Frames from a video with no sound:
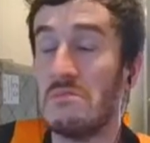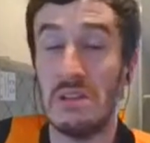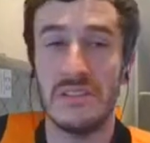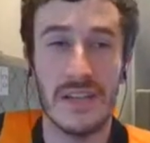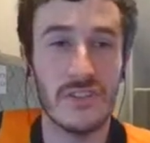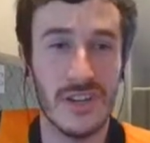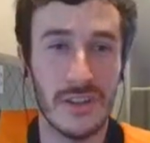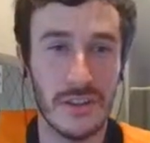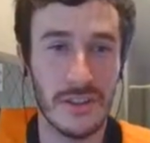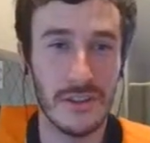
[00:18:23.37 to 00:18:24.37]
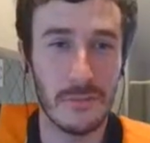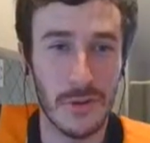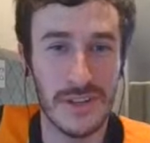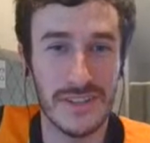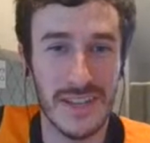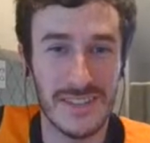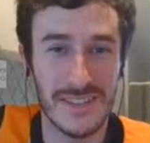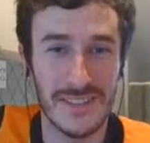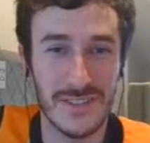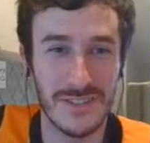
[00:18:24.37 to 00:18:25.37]
essentially the predecessor
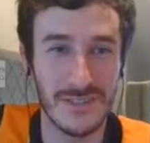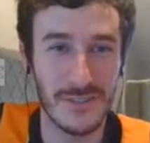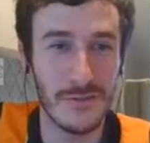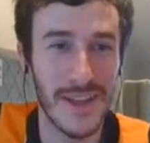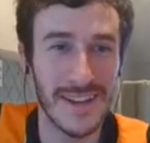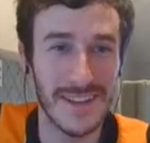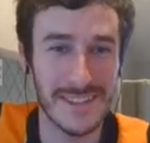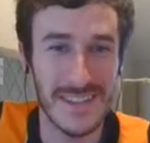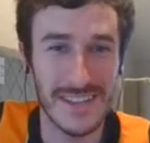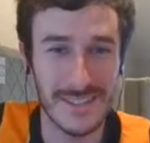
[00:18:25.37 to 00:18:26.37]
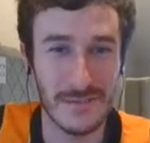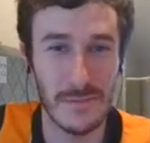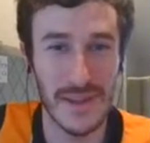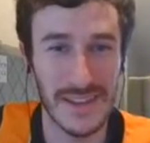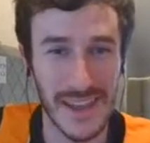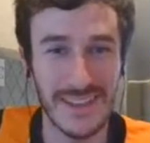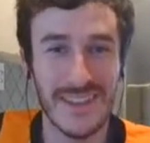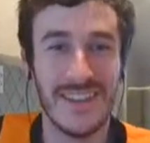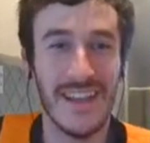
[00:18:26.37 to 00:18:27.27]
to Tufan in the sense of being that